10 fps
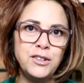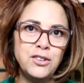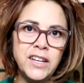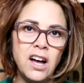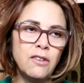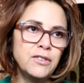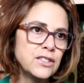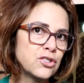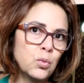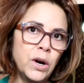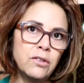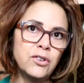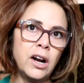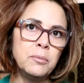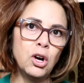into the office or
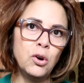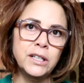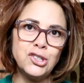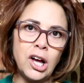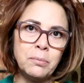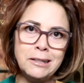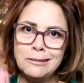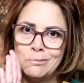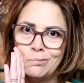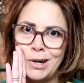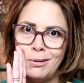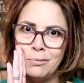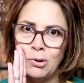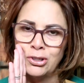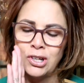wherever I'm going, shopping, probably
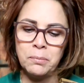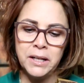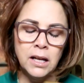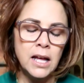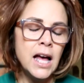more shopping.